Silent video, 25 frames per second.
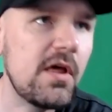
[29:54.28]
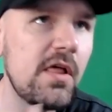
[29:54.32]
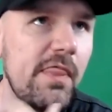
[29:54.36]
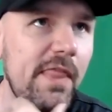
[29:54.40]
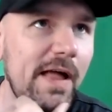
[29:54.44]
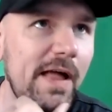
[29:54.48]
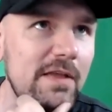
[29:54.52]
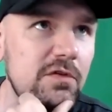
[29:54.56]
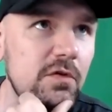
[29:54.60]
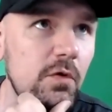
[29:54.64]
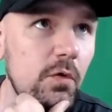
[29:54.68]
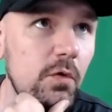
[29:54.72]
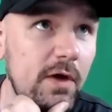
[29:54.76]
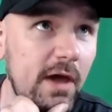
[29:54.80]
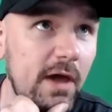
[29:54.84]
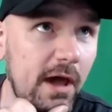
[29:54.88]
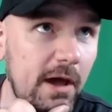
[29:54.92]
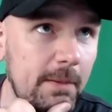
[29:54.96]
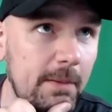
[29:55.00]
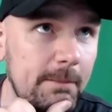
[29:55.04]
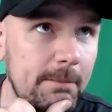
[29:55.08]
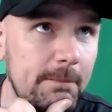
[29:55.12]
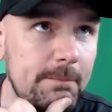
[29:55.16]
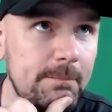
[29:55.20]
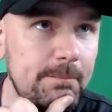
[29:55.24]
That's okay.
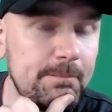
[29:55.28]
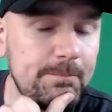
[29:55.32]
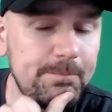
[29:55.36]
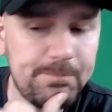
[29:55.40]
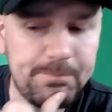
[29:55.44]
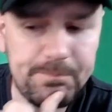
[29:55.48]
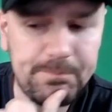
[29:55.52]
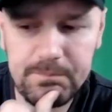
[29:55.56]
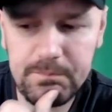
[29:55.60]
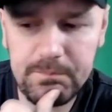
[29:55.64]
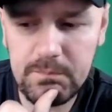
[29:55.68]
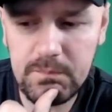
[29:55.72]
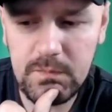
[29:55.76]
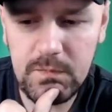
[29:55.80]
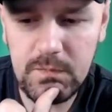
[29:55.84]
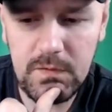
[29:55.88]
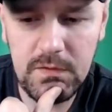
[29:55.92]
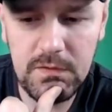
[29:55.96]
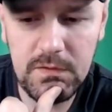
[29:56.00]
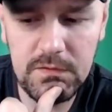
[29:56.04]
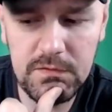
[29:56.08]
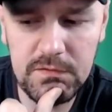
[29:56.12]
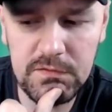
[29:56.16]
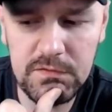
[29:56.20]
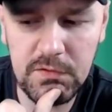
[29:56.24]

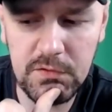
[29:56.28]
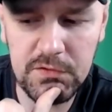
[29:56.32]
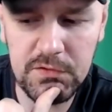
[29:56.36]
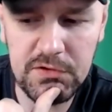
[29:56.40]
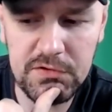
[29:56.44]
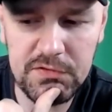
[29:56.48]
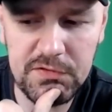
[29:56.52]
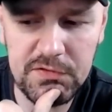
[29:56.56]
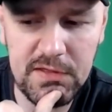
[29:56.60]
So okay.